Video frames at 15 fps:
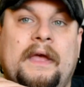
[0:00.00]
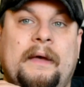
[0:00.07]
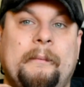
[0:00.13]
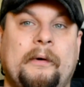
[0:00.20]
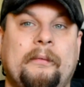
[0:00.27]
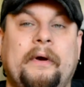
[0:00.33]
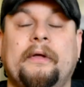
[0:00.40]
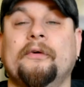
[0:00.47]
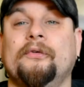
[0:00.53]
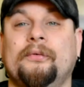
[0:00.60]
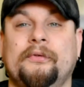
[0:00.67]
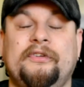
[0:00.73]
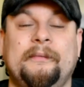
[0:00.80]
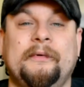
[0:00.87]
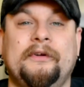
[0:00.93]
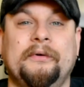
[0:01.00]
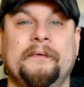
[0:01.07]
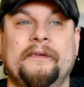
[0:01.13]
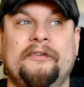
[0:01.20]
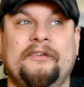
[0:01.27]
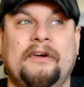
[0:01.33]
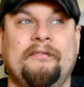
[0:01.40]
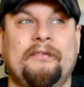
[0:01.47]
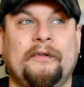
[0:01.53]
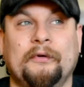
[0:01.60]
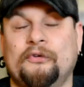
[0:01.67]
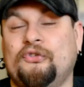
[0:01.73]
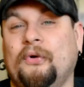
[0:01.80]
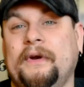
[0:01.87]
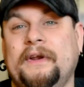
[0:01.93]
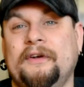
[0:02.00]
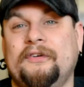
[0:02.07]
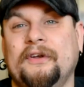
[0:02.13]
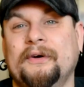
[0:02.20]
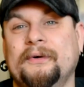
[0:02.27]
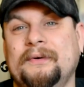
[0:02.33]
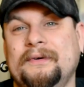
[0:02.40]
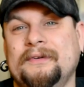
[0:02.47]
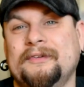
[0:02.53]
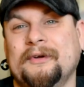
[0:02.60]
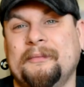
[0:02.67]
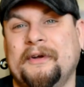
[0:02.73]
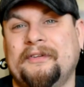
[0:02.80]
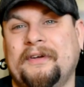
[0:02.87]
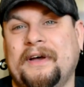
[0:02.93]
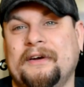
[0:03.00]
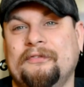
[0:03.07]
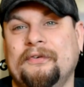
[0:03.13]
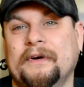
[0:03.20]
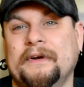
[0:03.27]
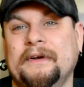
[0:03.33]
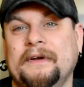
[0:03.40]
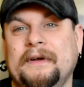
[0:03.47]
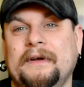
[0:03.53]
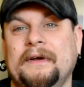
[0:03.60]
My regulars will see me doing this stuff and they'll join in too, so it makes it kind of fun.